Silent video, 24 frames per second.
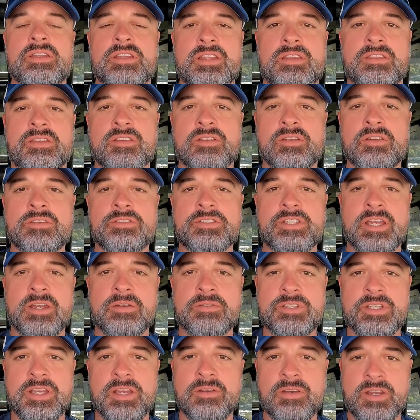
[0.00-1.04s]
In the little
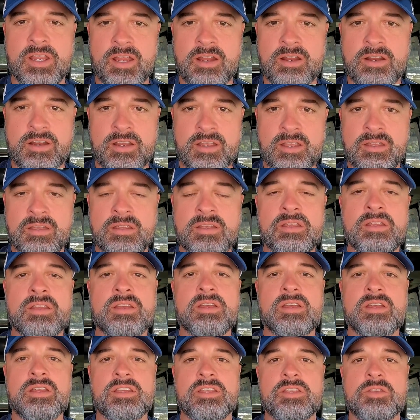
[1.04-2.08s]
downtown area,
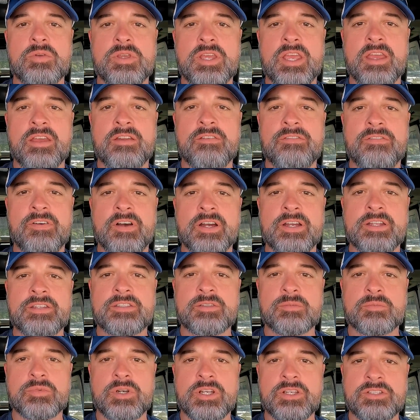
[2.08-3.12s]
you can
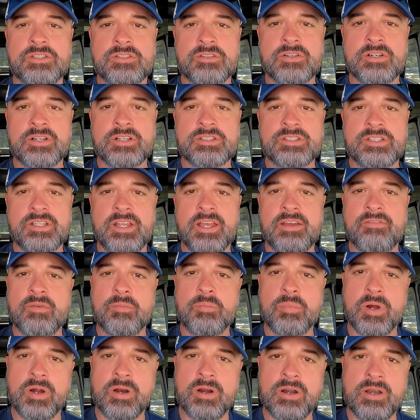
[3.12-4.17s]
find some restaurants that have a
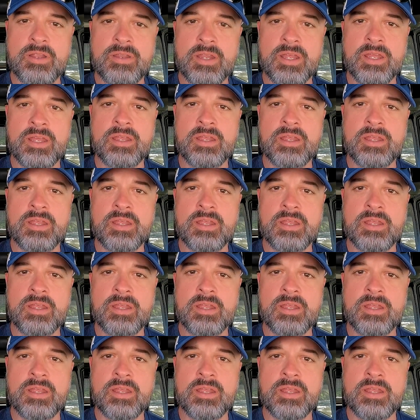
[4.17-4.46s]
bar in